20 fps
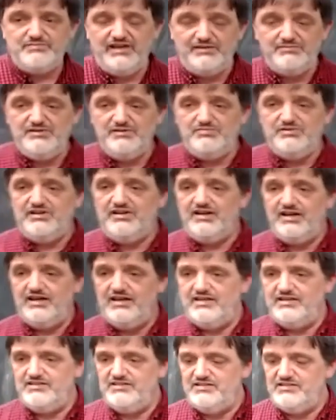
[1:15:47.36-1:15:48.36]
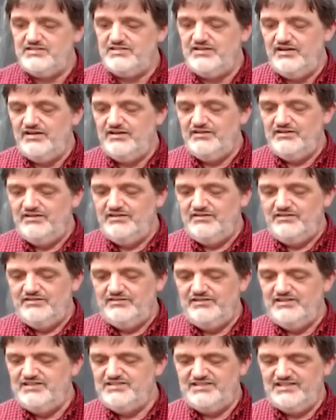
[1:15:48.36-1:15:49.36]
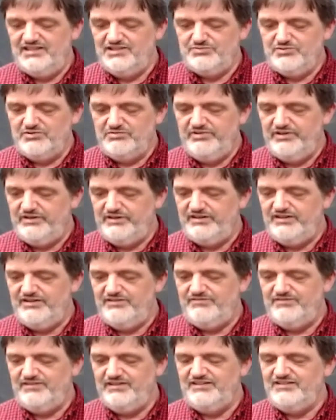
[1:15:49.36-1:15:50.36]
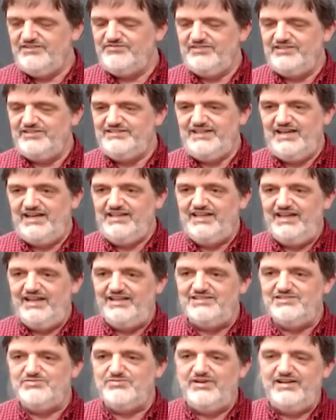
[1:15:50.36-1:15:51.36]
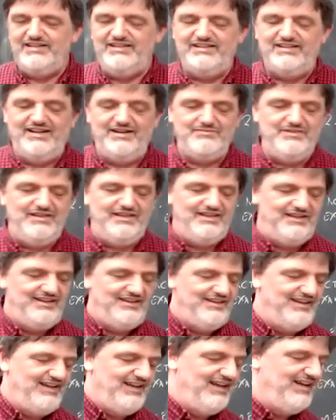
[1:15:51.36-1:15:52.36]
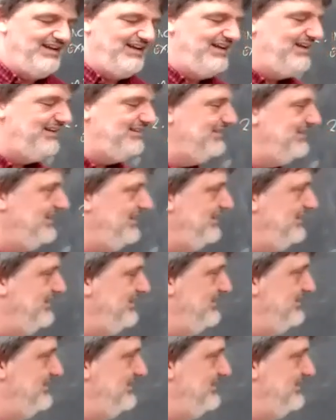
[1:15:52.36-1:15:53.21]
may be because these things were written in different decades, right? I mean, uh, I